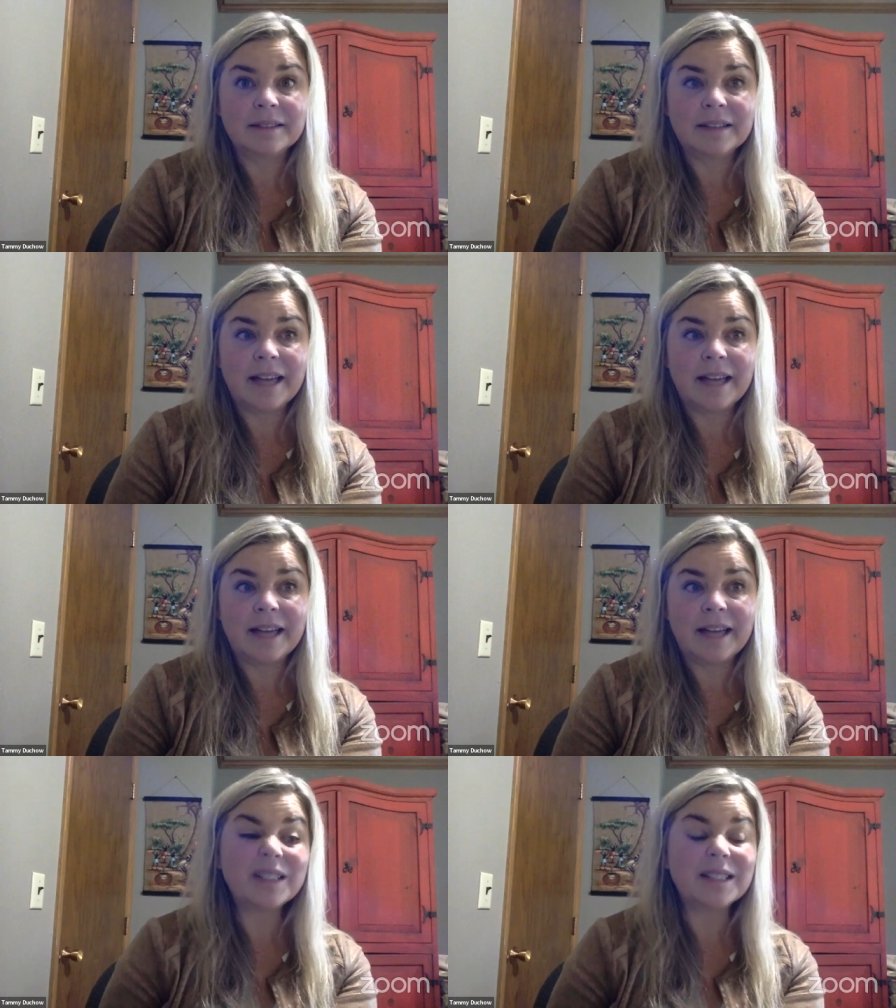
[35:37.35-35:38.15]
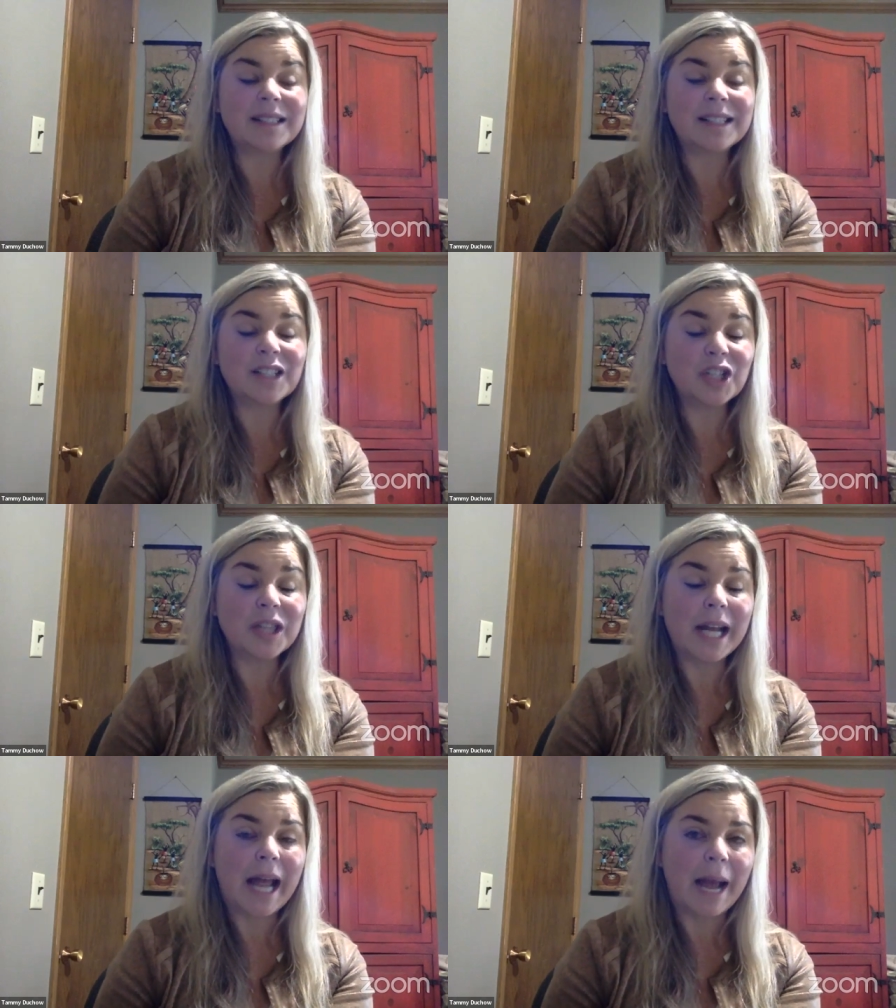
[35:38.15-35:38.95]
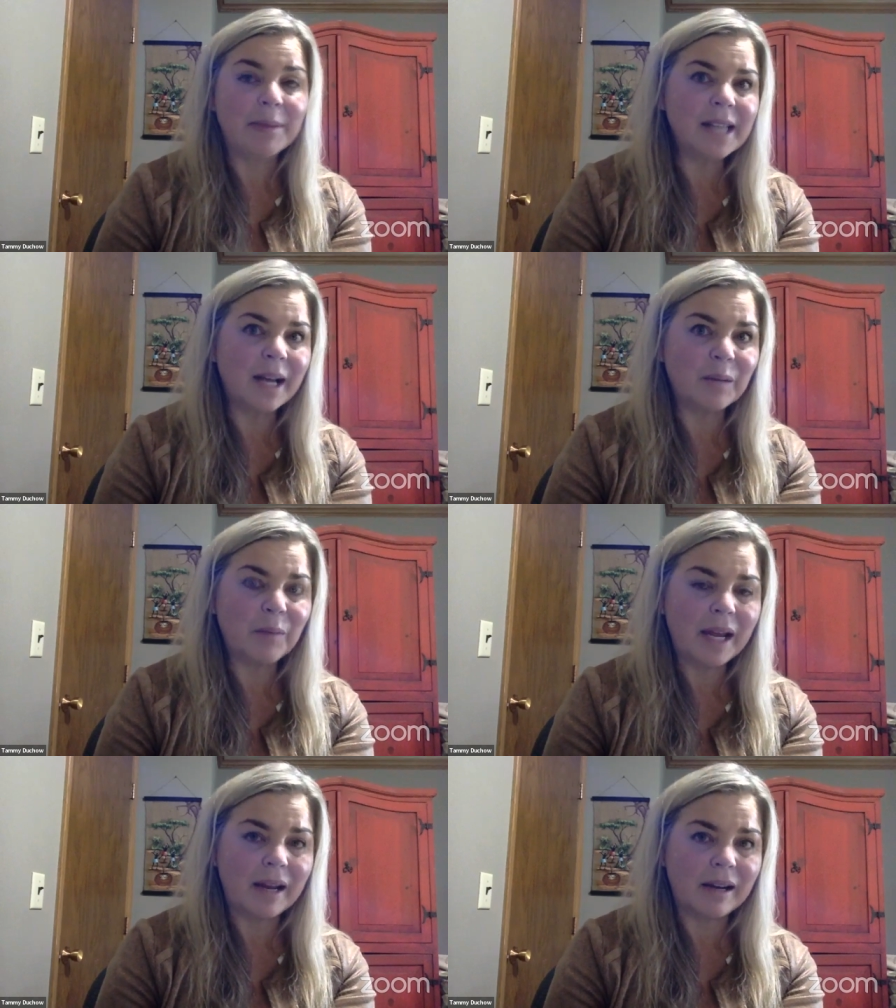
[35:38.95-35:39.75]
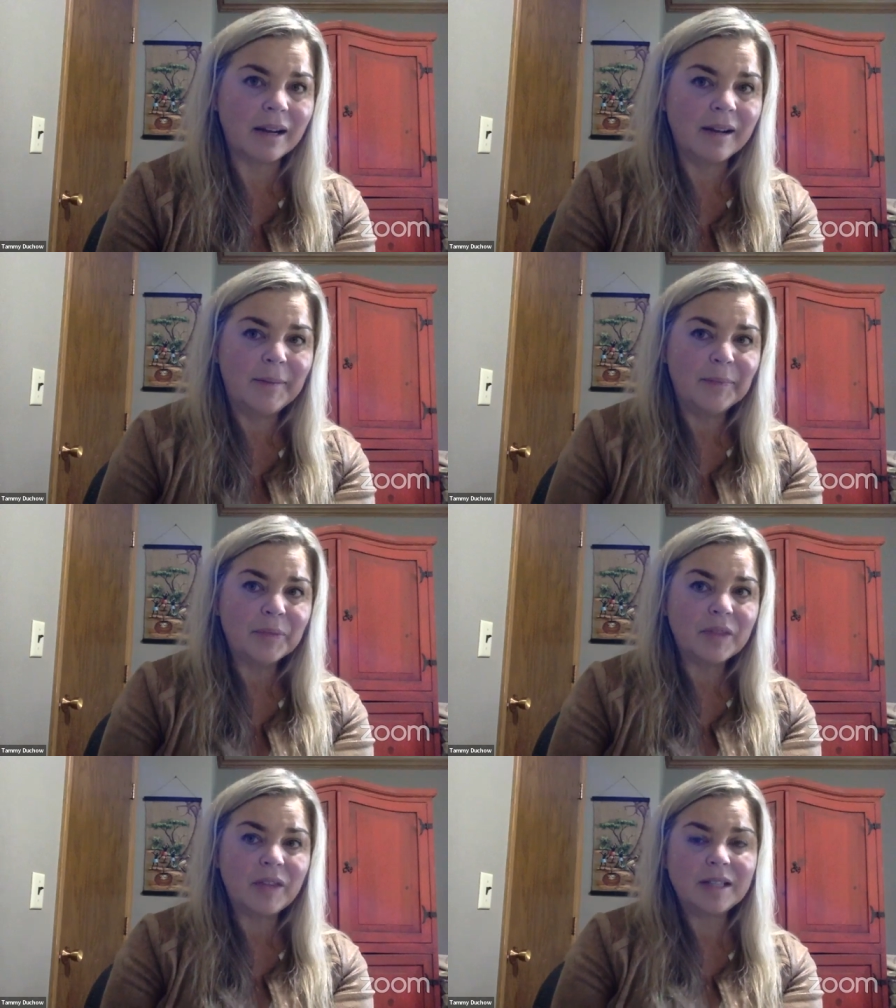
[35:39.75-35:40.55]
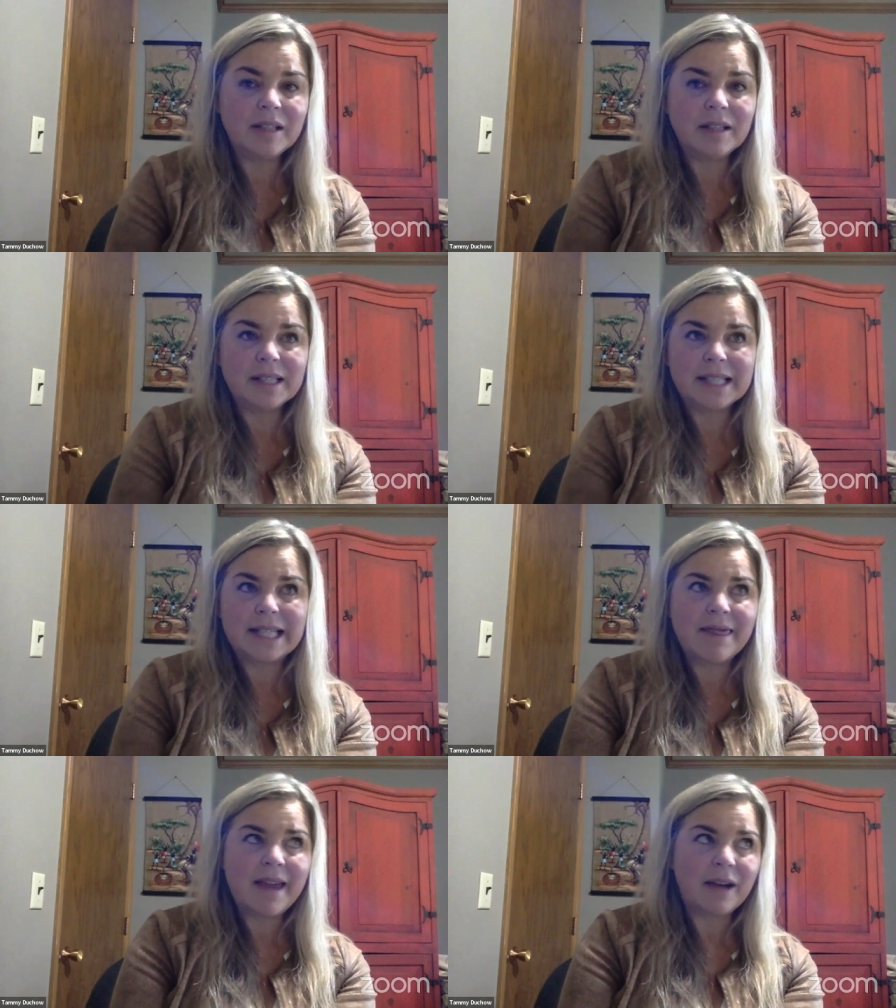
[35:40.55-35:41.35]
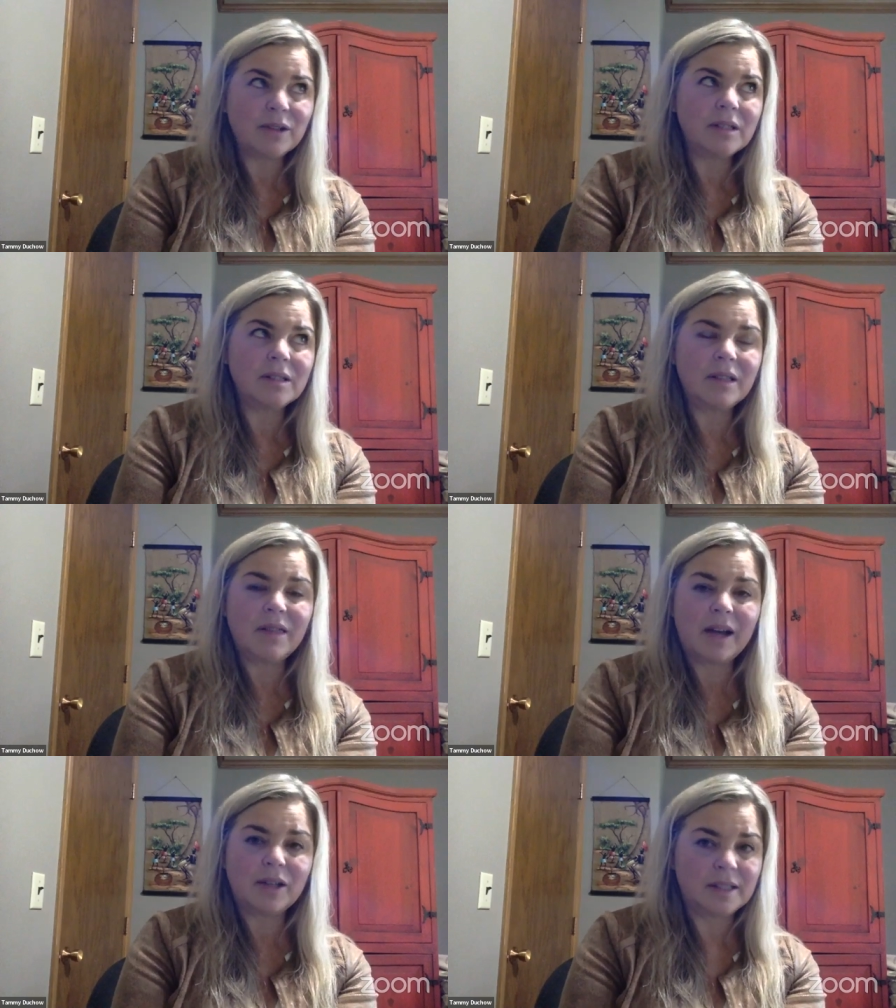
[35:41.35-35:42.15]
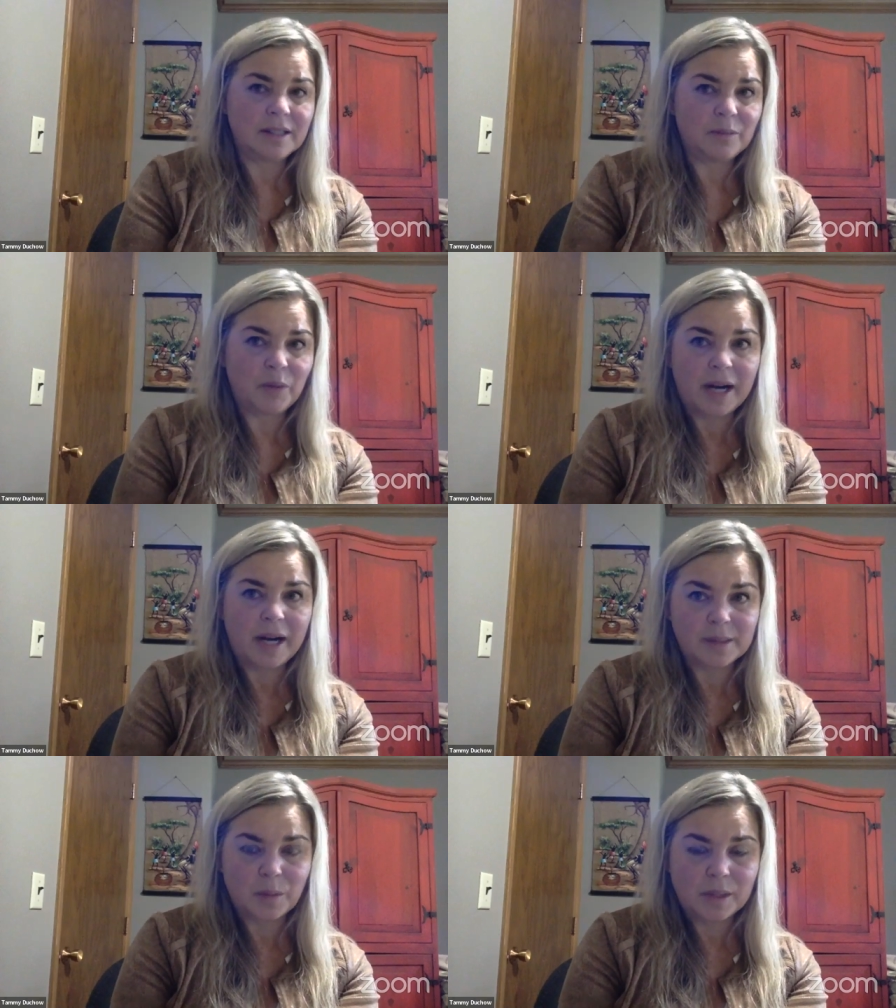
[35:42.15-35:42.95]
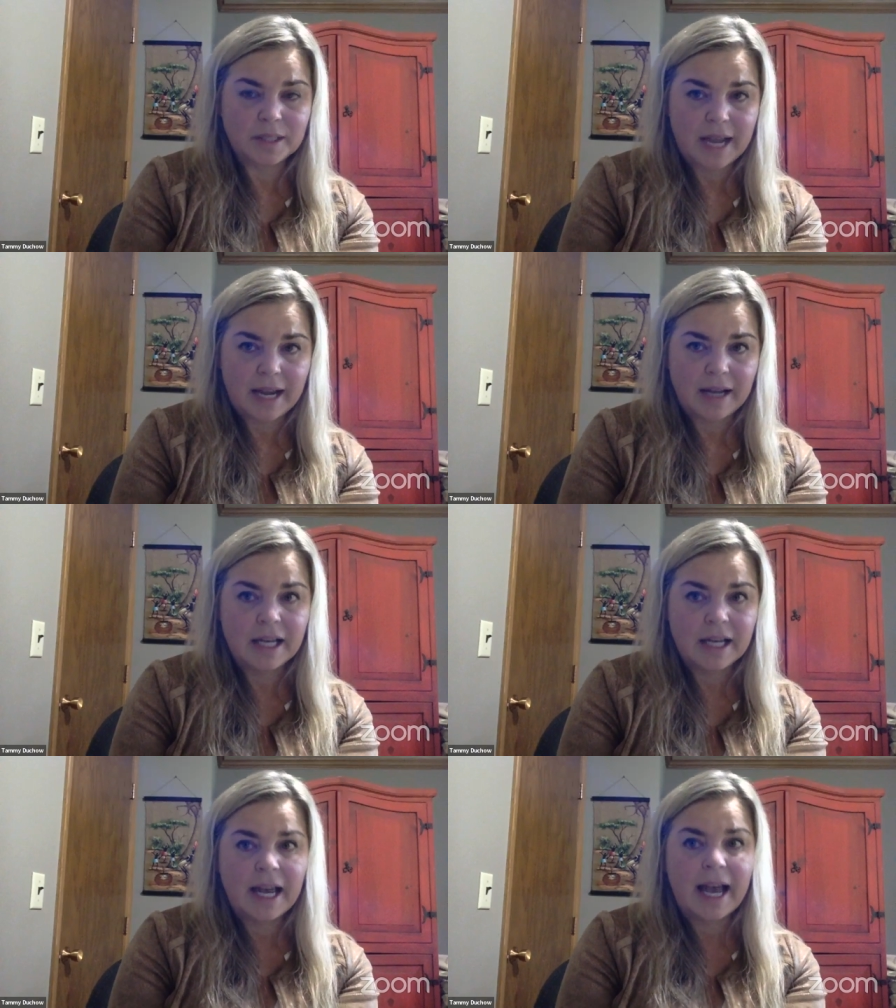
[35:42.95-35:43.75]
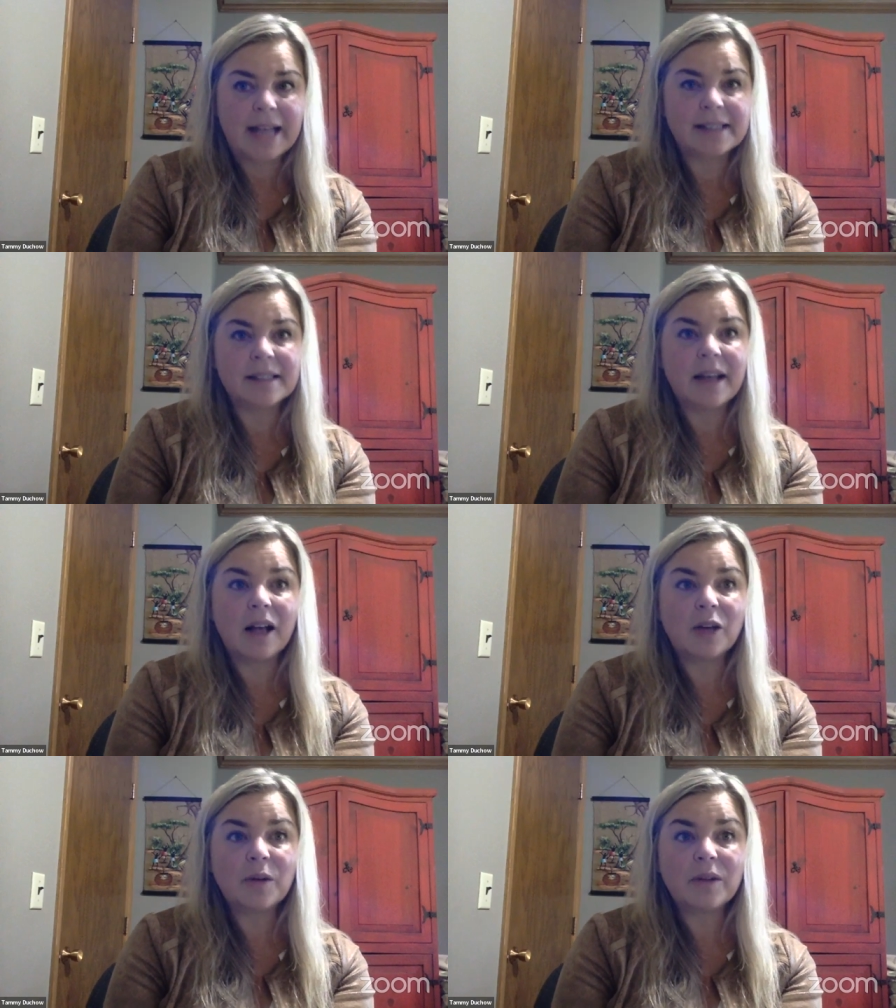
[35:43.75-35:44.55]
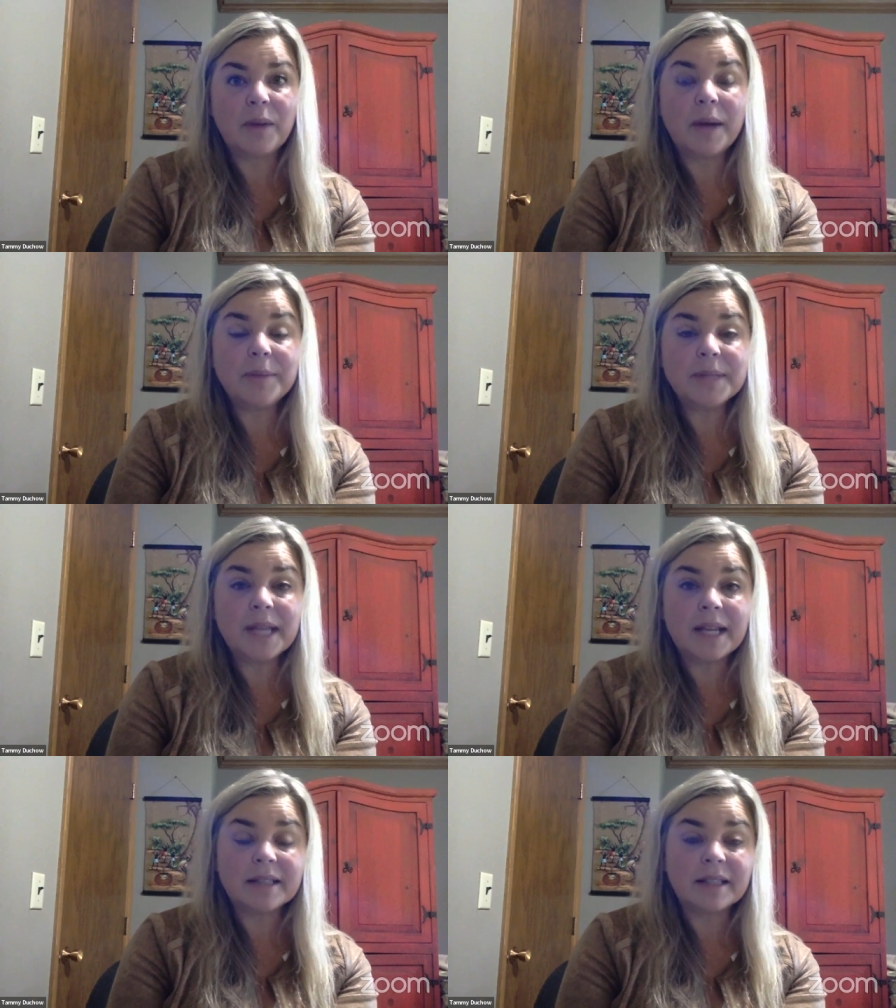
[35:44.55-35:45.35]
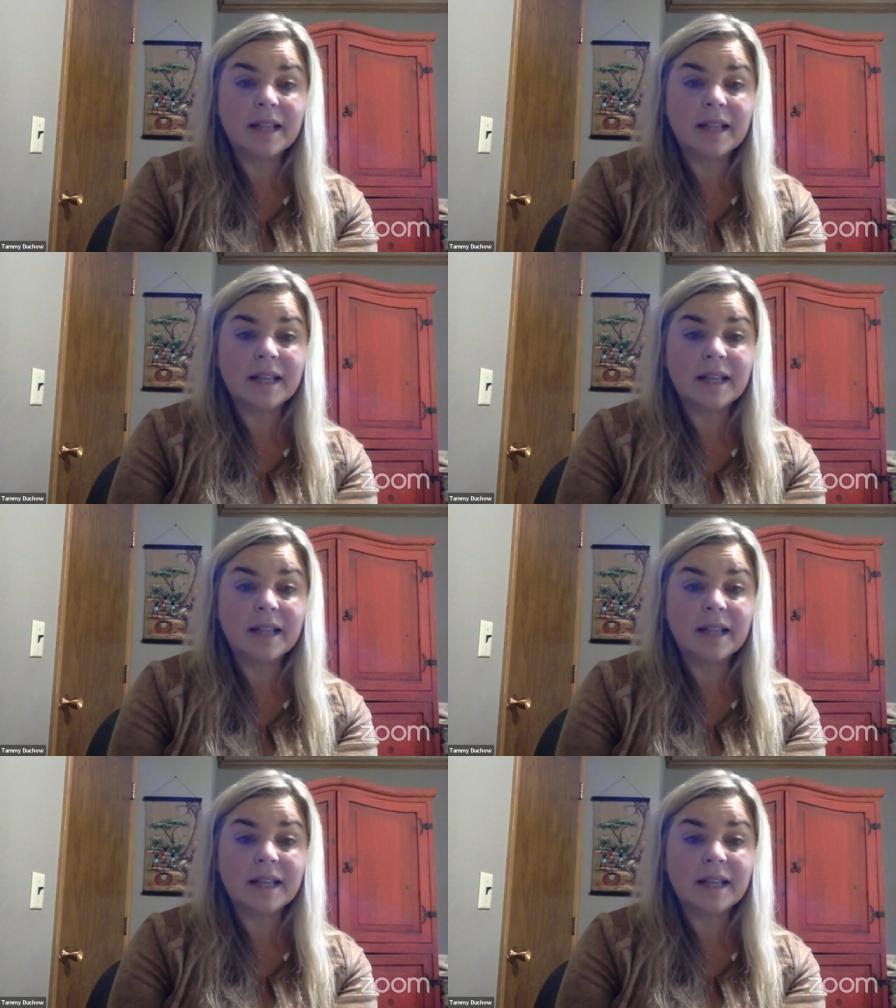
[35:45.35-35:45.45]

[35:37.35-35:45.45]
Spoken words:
And this was the decision that Amazon made. They delisted thousands and thousands of products one day as an algorithm update.